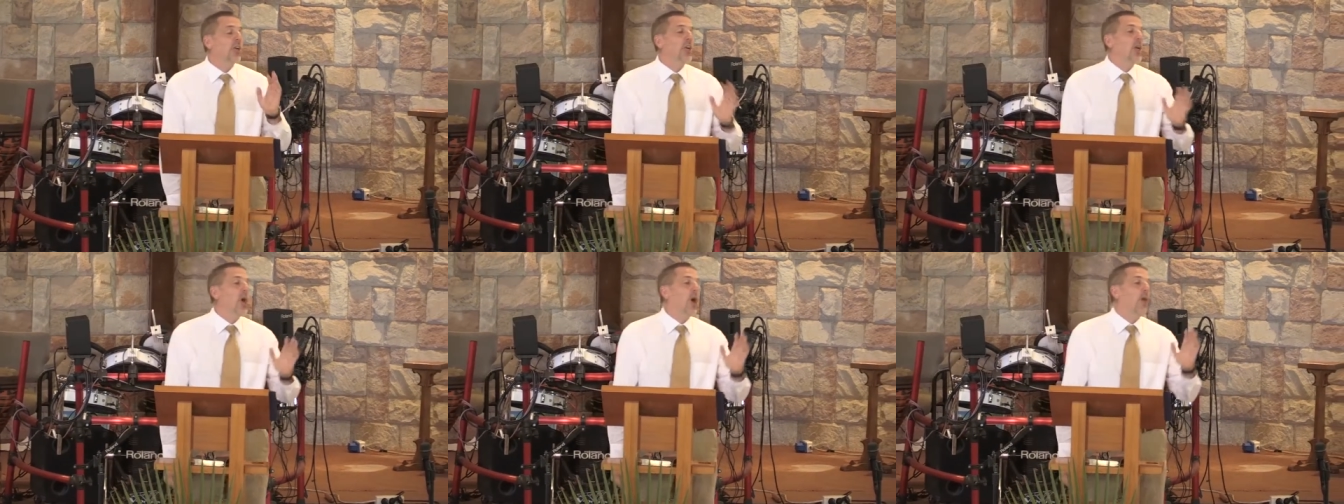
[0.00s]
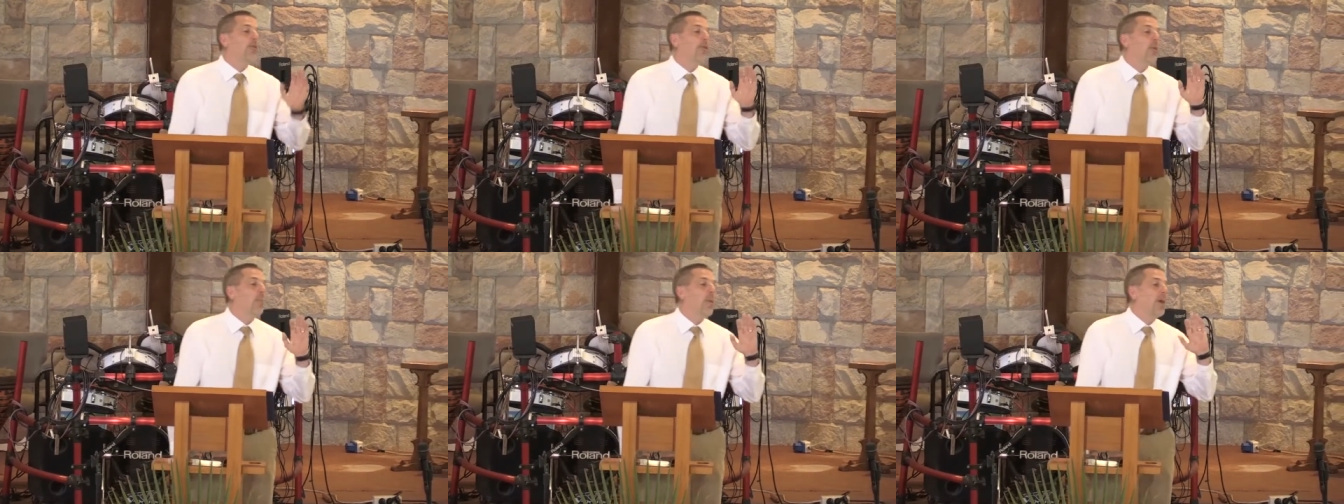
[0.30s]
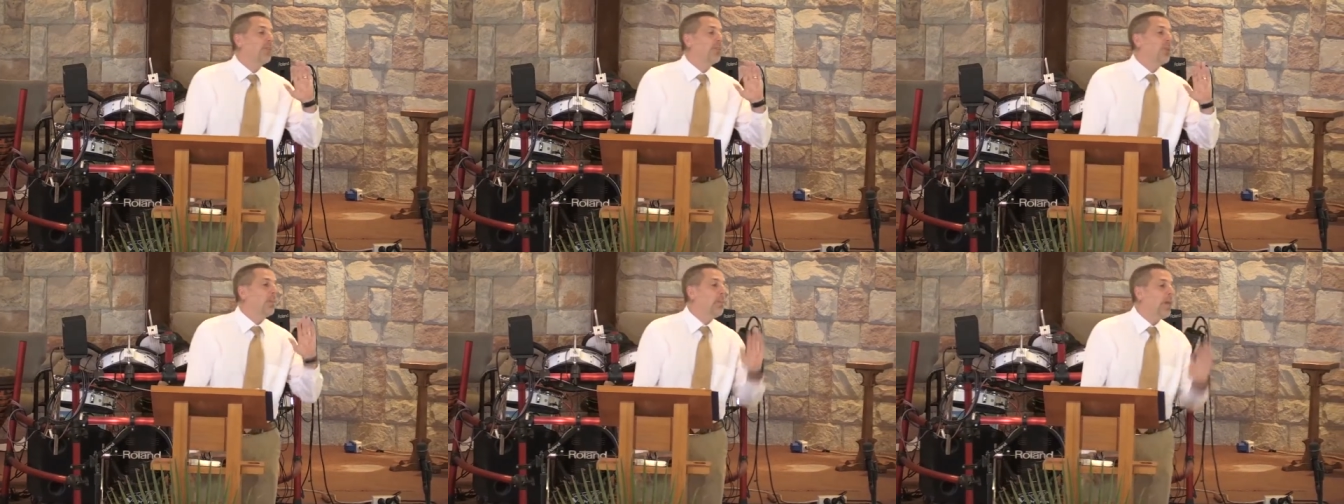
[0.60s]
enough
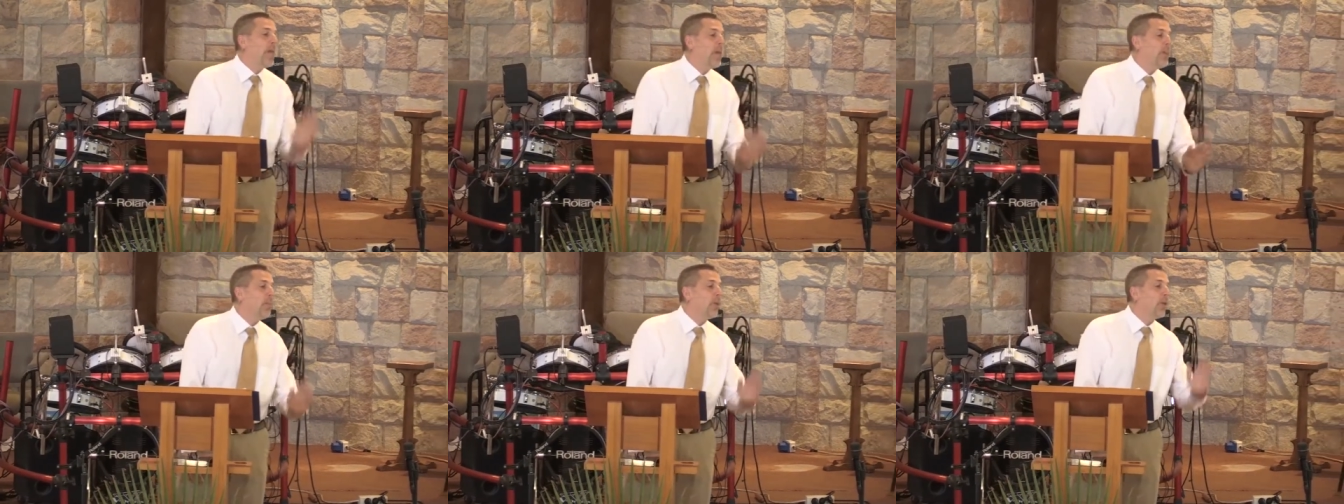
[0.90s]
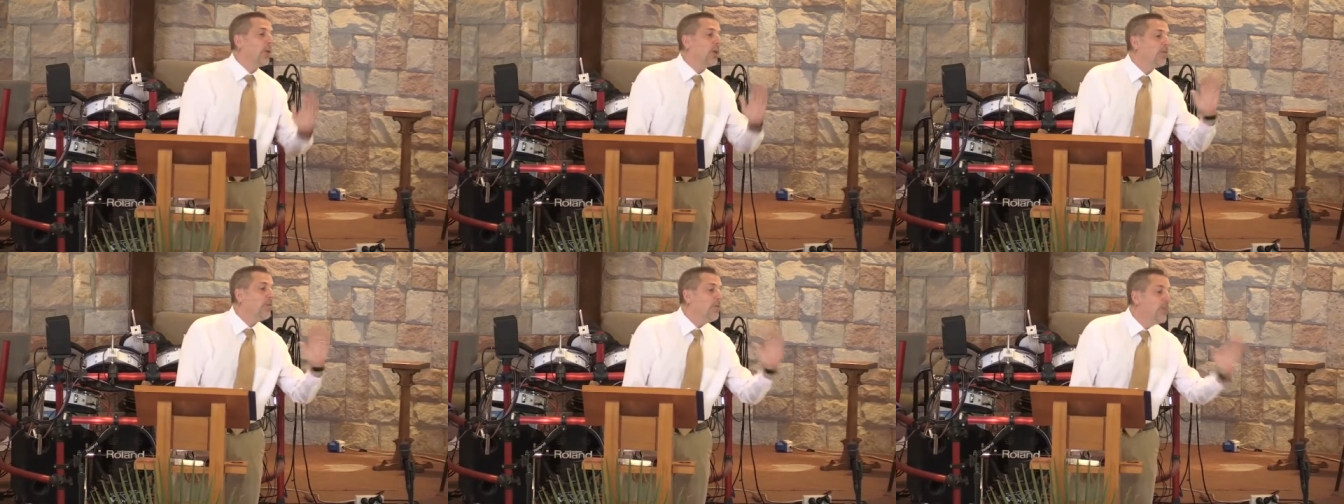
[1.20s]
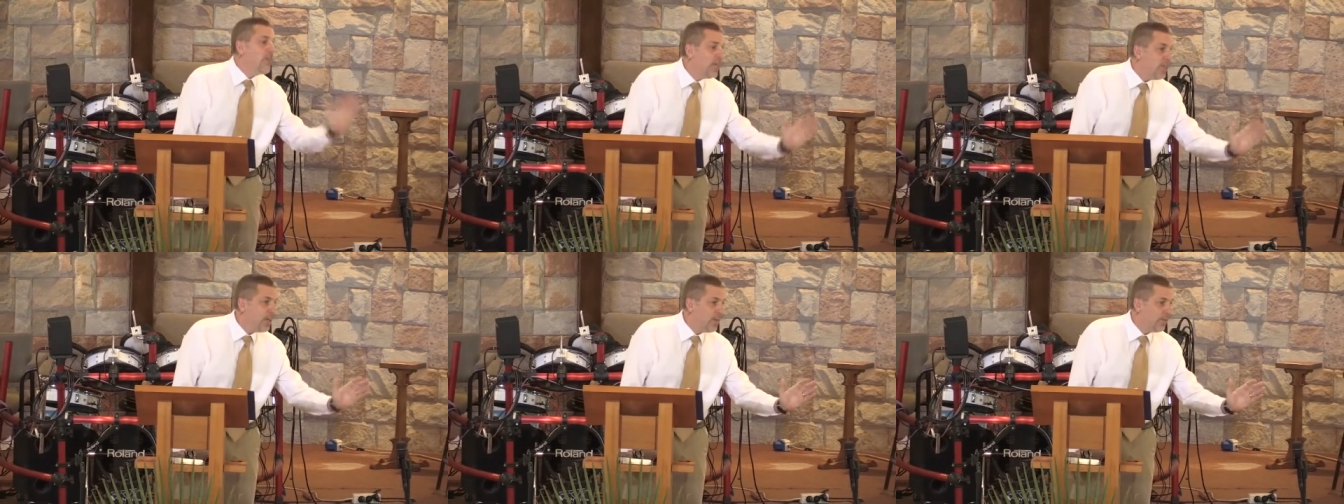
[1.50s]
about the people of
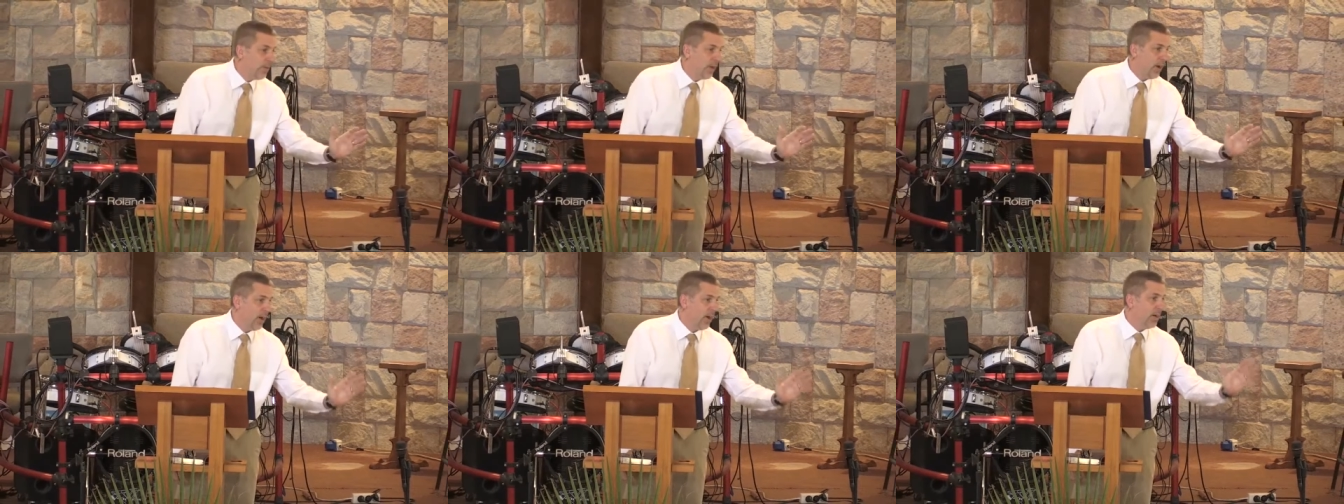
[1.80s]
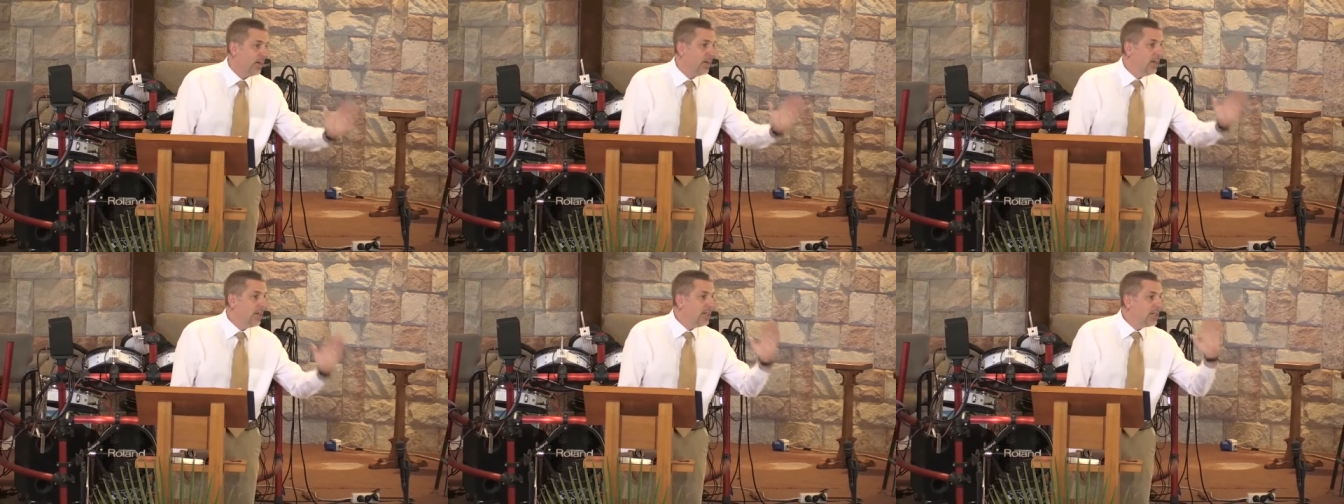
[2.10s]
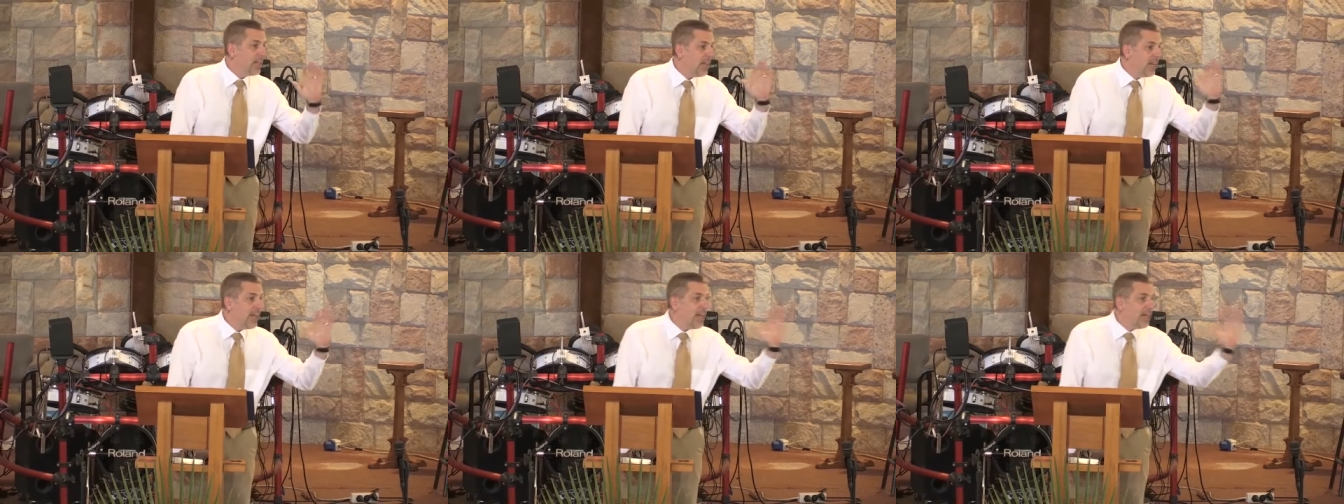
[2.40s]
Nineveh
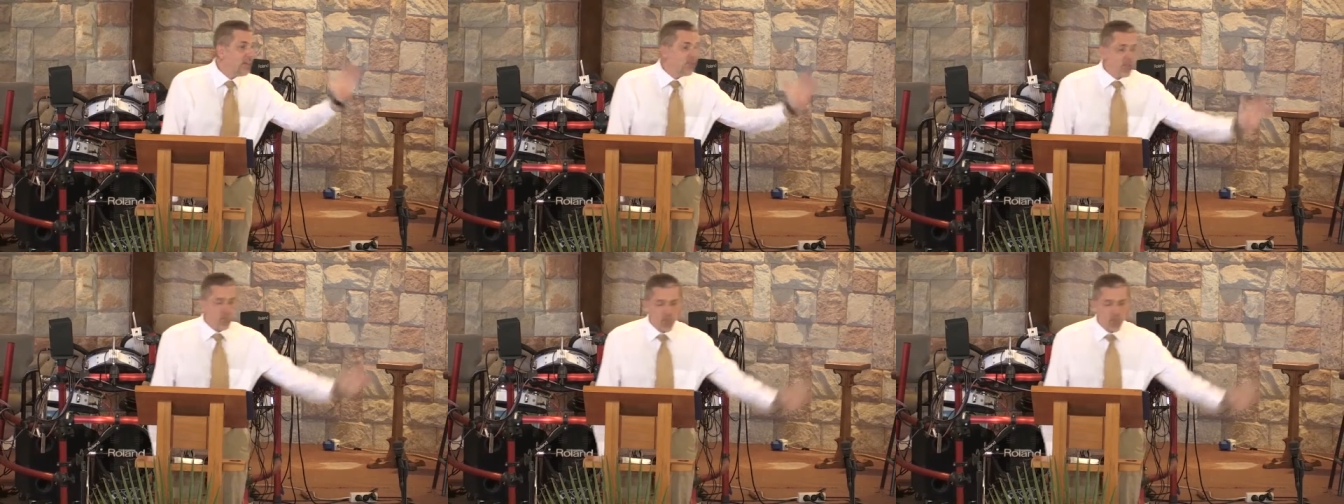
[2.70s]
that he